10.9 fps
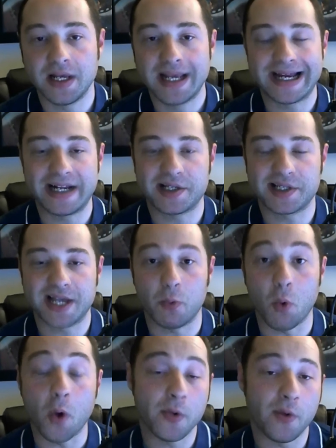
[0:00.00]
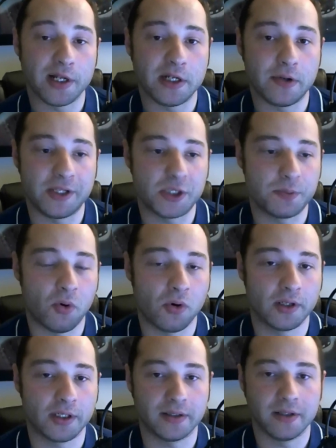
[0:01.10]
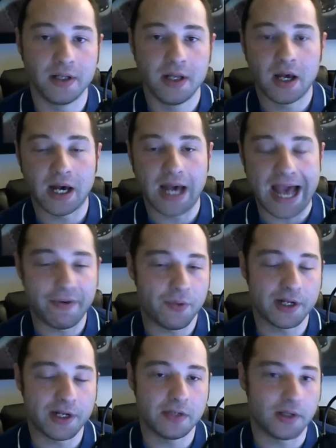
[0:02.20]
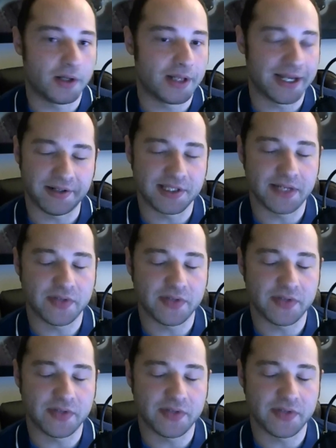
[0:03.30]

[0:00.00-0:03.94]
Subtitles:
kind of decide what we want to do on each port and how we want to do and all that good stuff.